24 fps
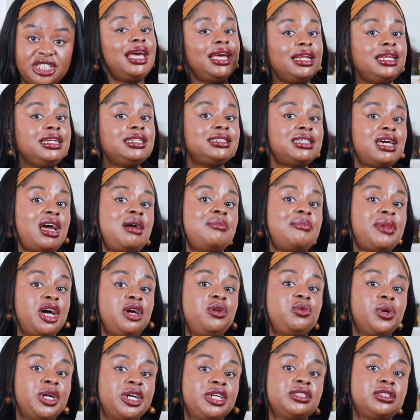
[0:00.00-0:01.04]
Anytime I
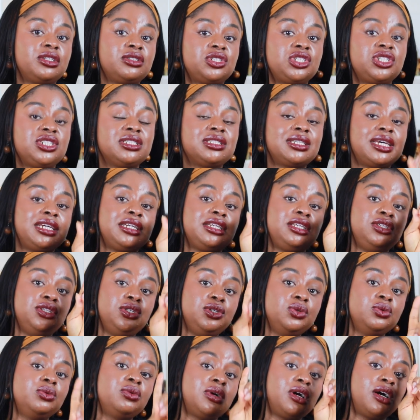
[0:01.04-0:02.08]
wear it though, she's like,
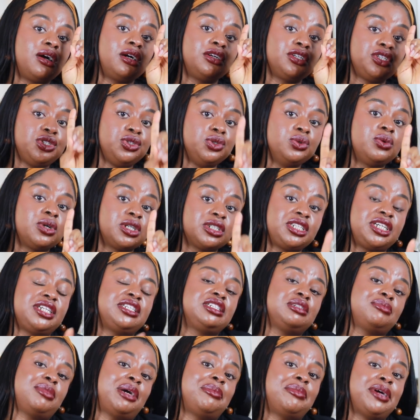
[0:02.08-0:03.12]
you, you are
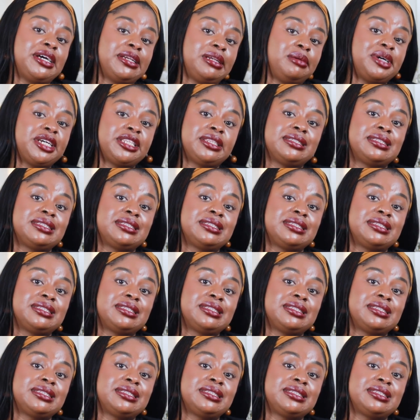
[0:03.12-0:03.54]
changing my mind about